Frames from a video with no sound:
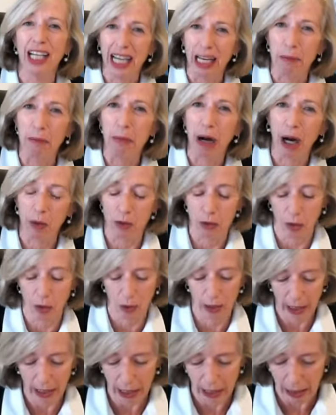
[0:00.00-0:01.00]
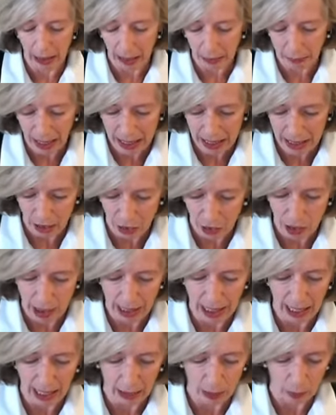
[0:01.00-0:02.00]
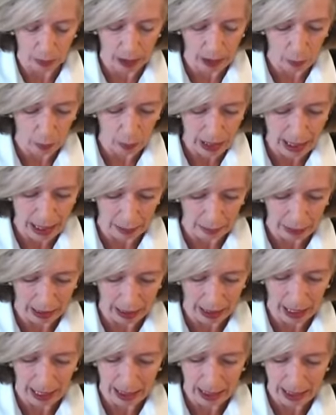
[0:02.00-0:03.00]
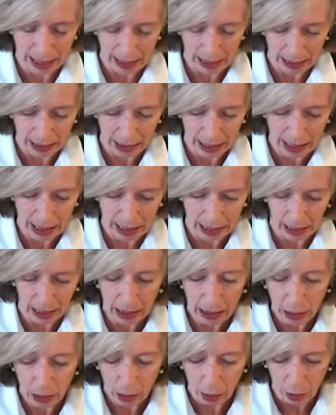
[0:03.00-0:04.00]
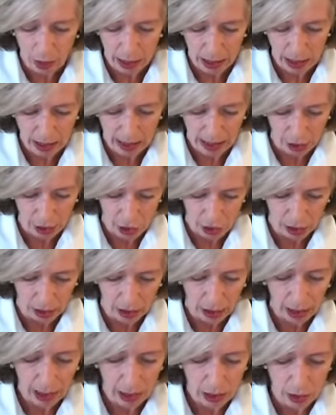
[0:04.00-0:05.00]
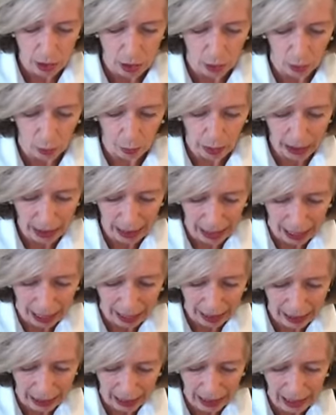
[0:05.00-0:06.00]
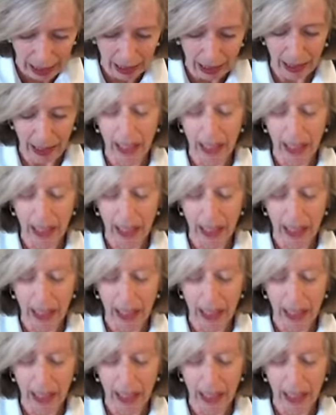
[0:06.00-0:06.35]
about all the key messages that we summarized in this closing session. So we kindly